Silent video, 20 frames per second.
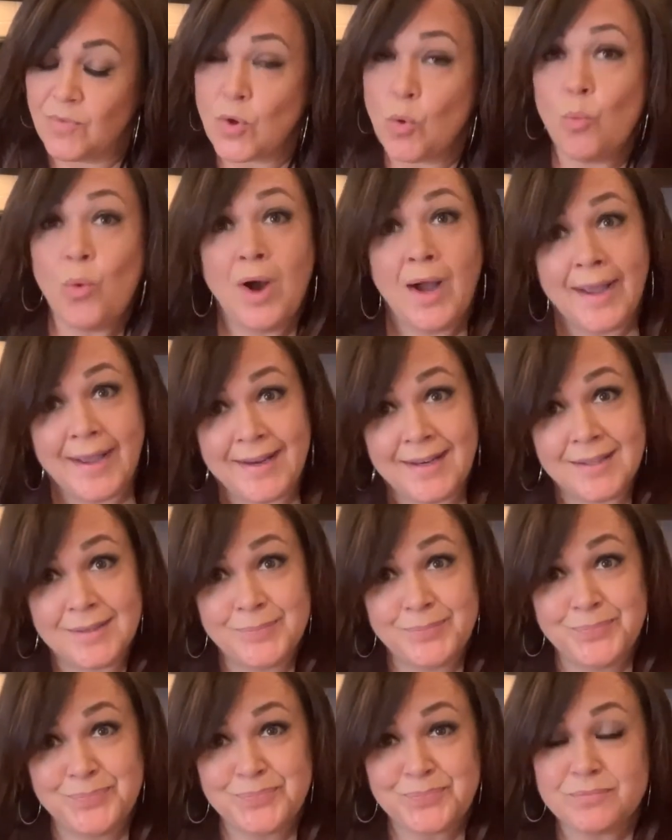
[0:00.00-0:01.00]
Wine.
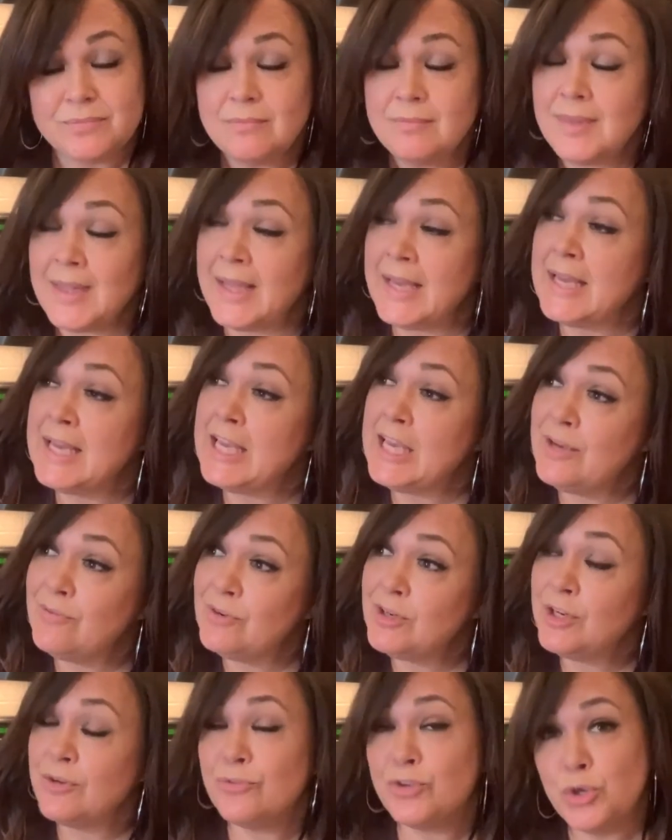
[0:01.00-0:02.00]

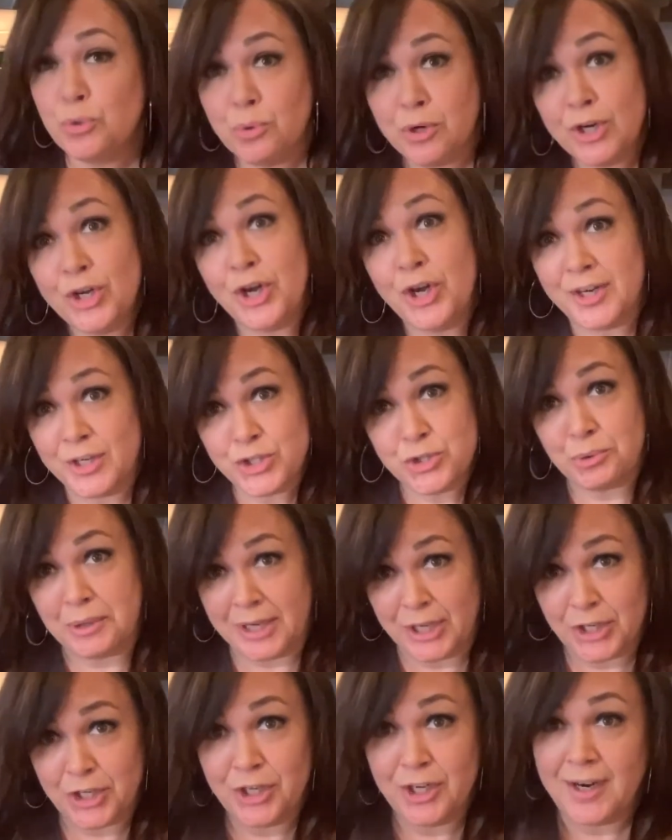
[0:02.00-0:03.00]
Even if you are not a
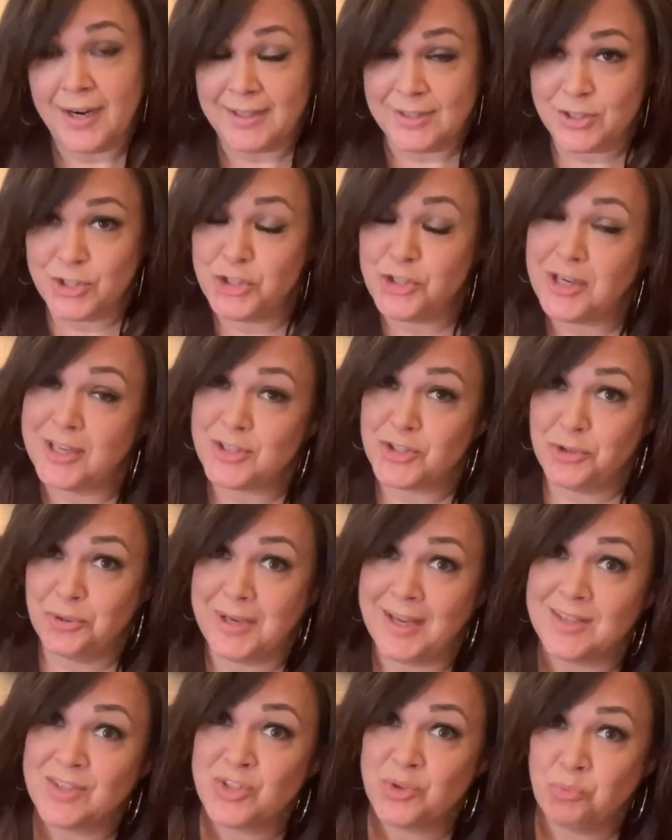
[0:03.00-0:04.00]
drinker, I suggest you
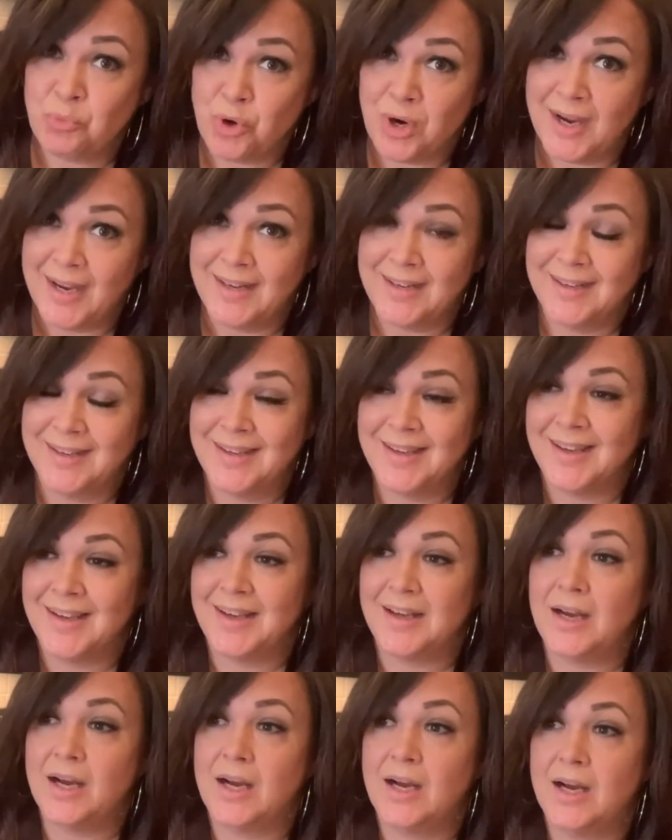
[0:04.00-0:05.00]
get some wine.
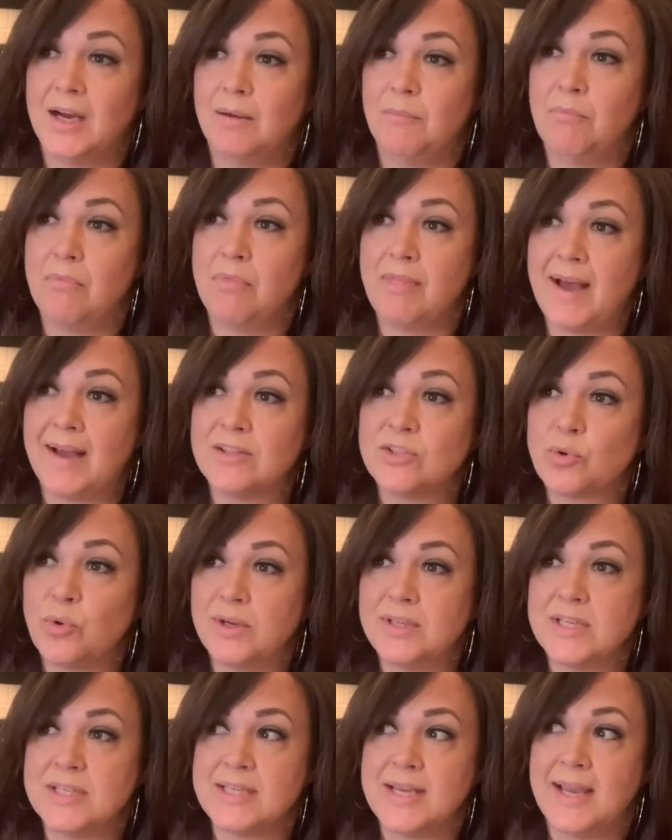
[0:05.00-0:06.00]
That's
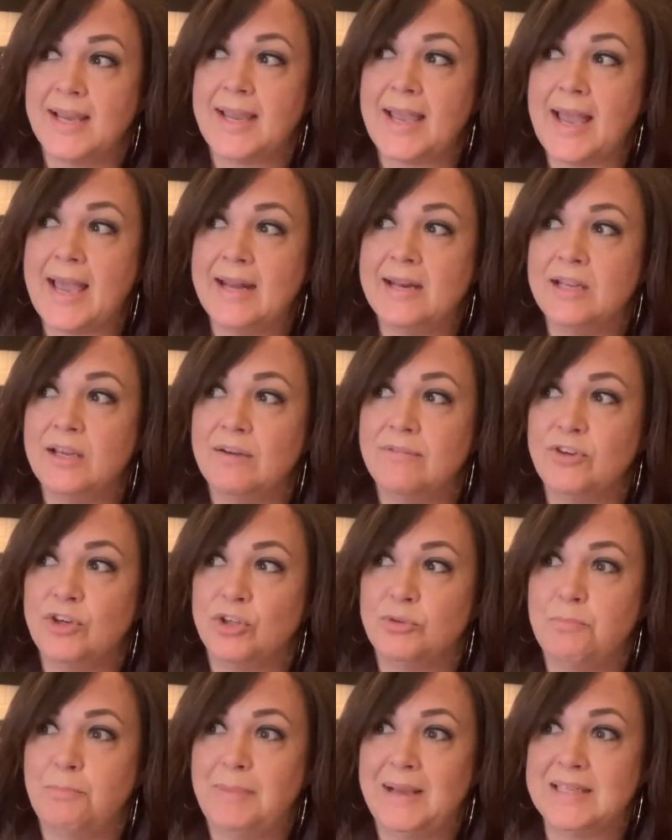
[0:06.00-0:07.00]
going to take any of
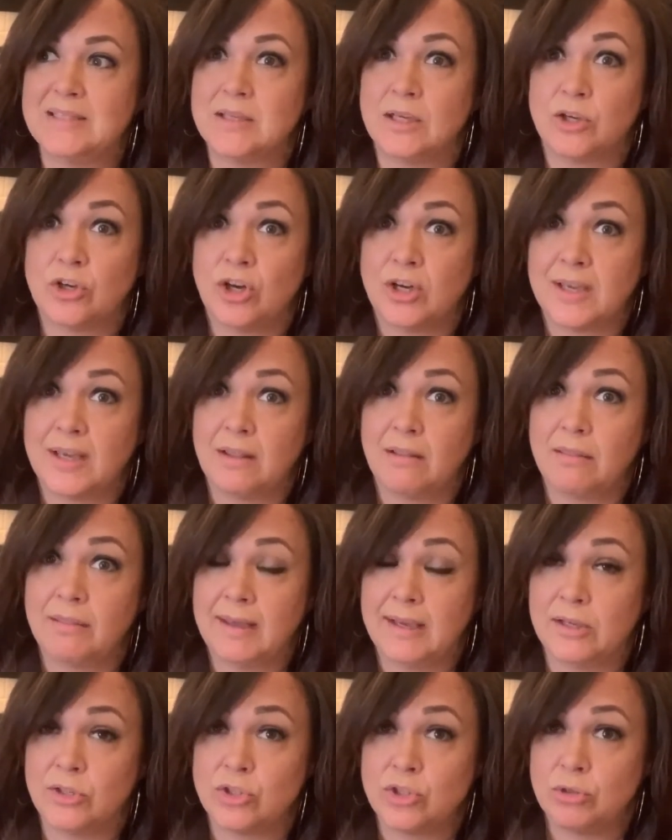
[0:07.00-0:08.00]
your basic cooking
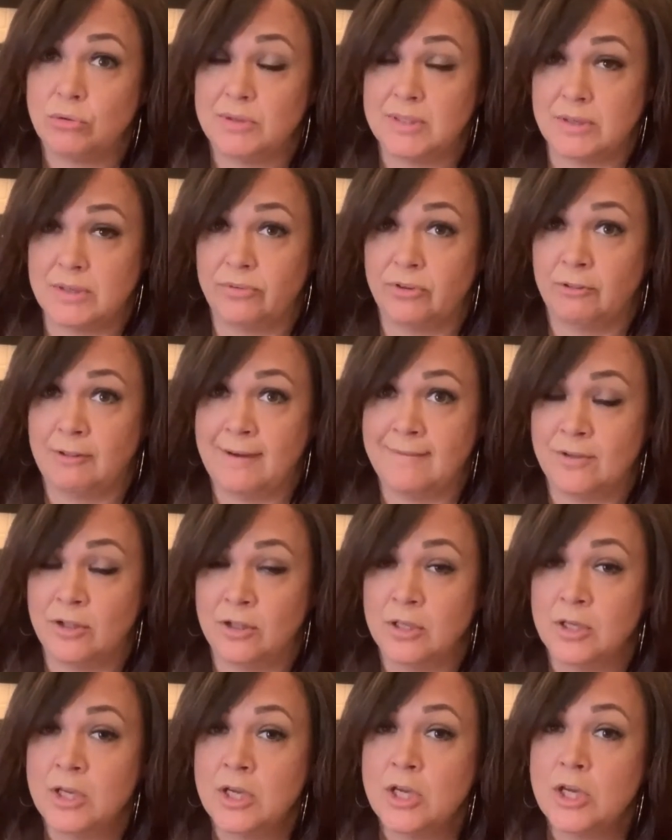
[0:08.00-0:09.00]
things to a different
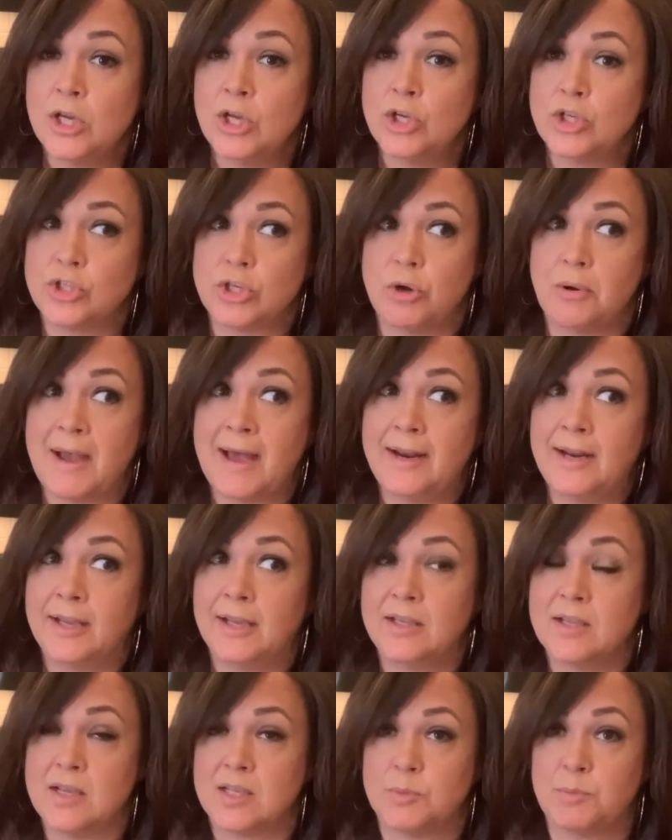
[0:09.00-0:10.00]
level. So adding
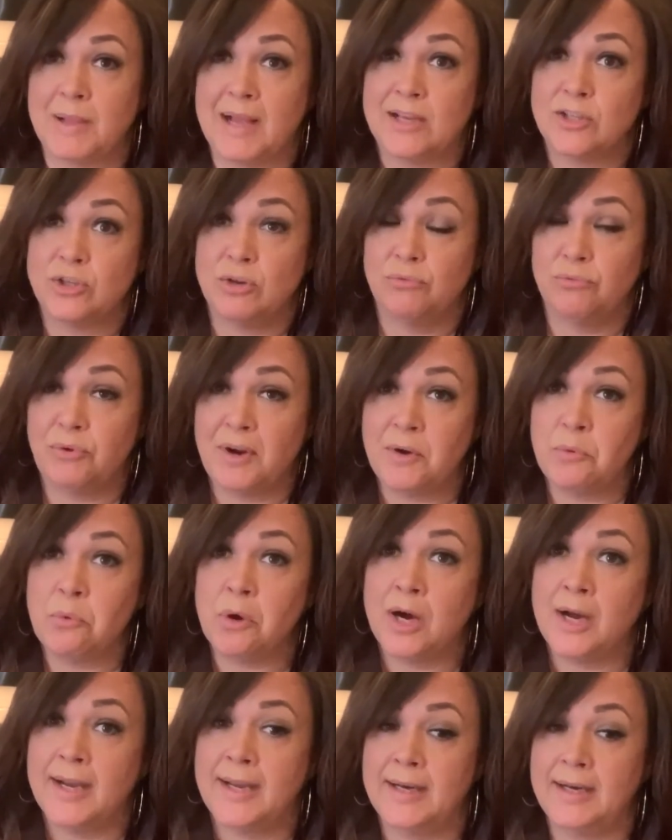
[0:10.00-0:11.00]
a splash of red
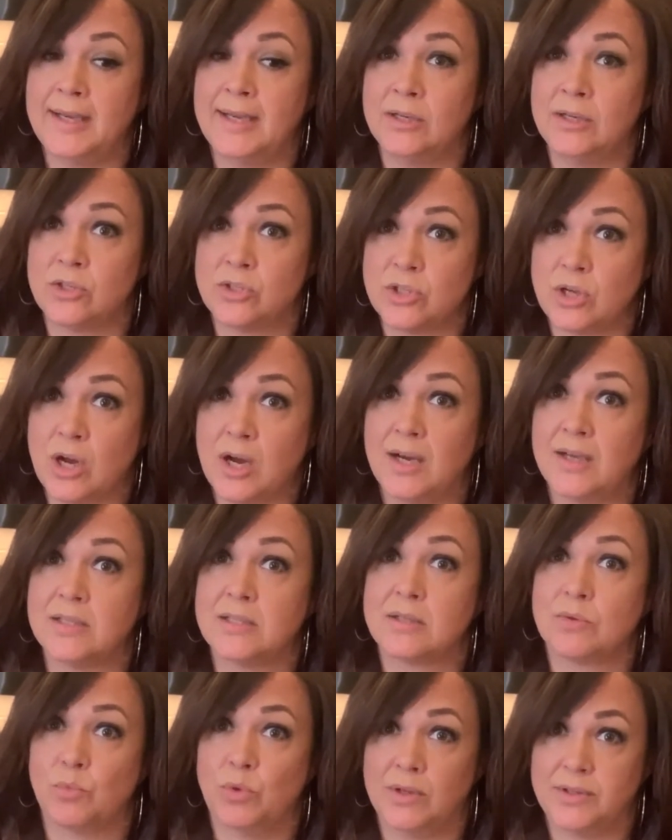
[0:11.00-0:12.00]
wine in a
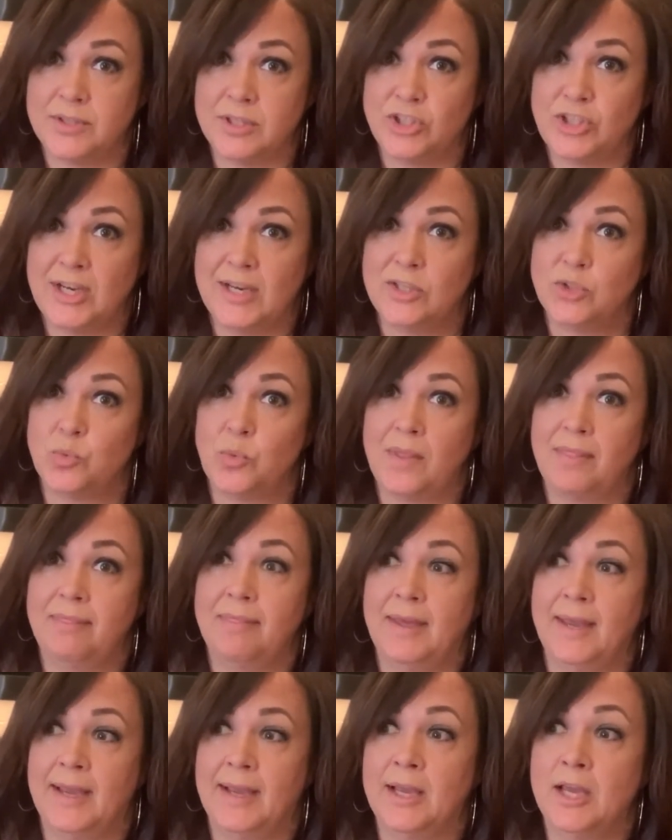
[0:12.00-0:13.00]
sauce will change one
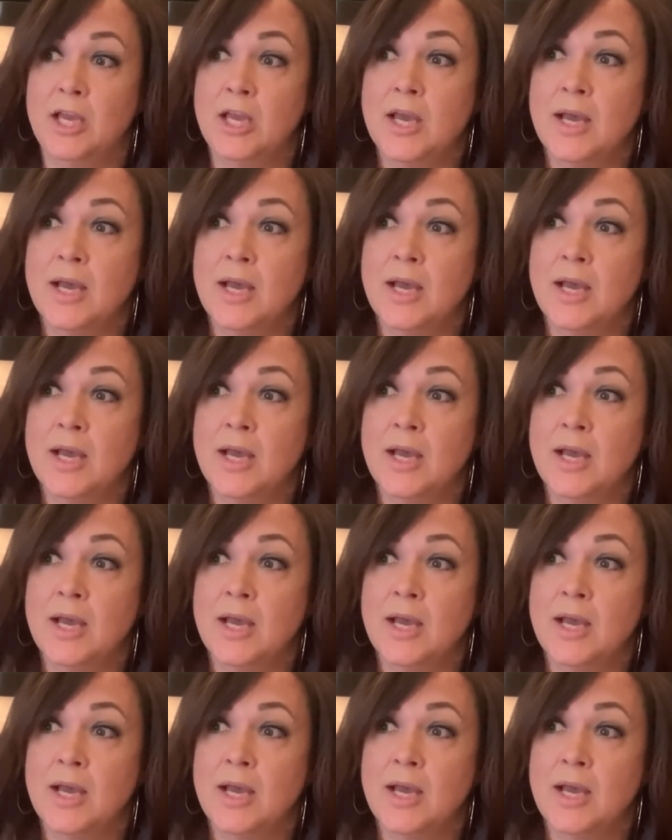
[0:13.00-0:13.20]
thing.